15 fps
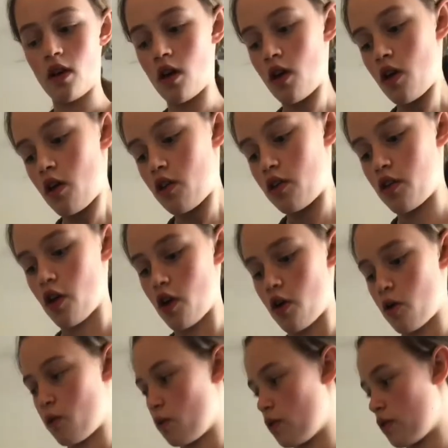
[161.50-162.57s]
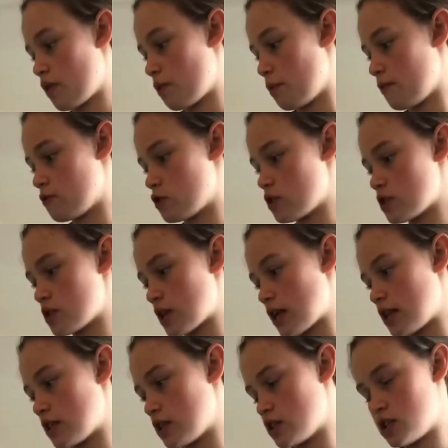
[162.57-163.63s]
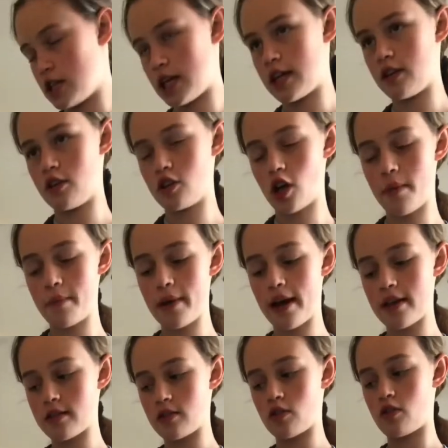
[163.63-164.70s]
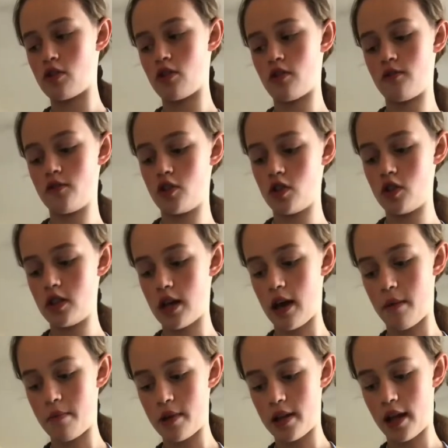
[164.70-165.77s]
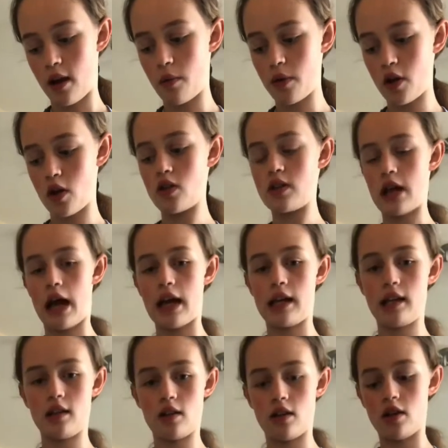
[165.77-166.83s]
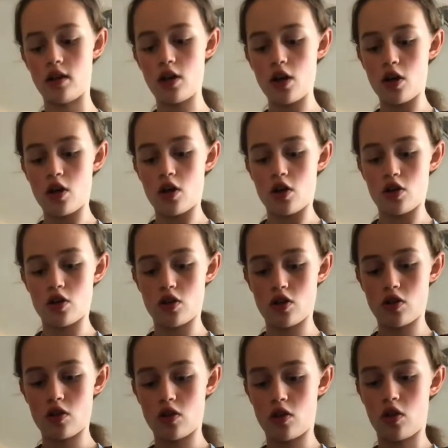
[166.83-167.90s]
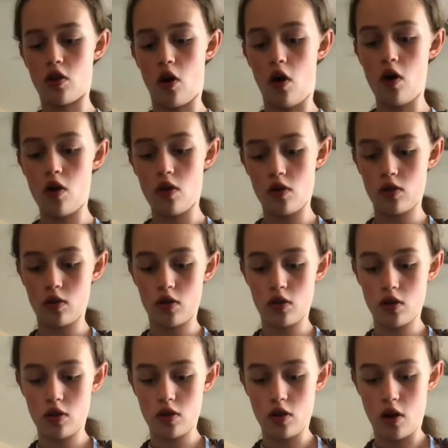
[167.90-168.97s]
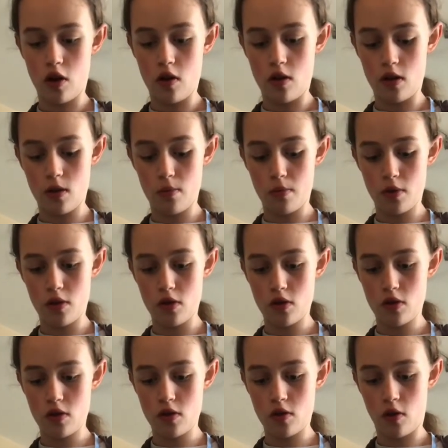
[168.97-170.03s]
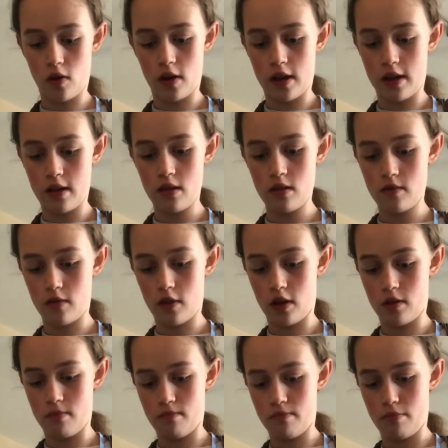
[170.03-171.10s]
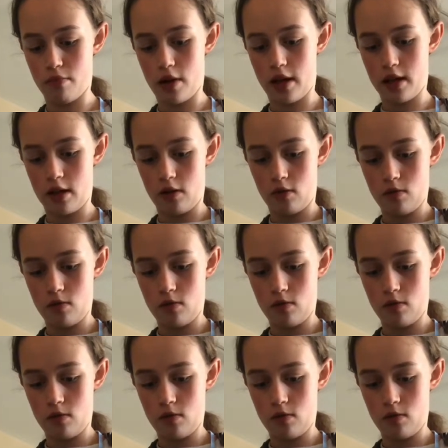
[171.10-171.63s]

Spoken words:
So we've just added the chicken. The timer hasn't gone off just yet, but now we're going to add in the stock. So let's put the stock in. I can break it up.